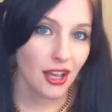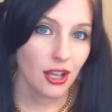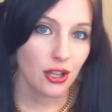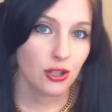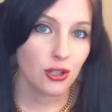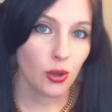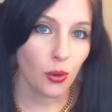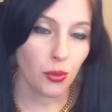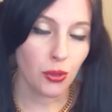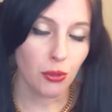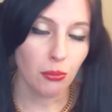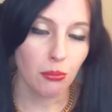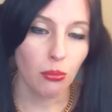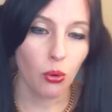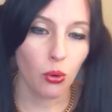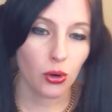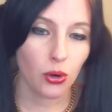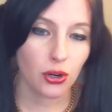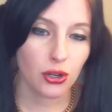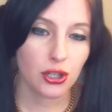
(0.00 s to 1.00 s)
So the
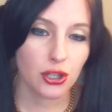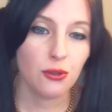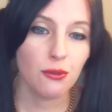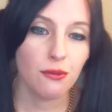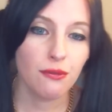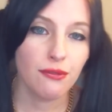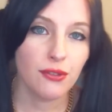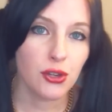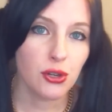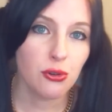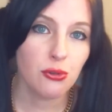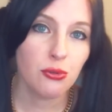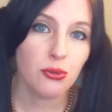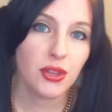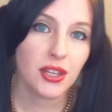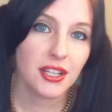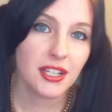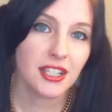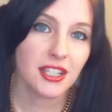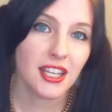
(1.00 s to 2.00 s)
more you view
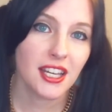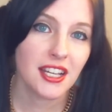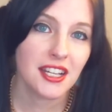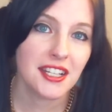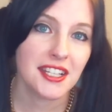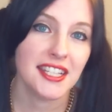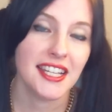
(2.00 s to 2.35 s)
these things,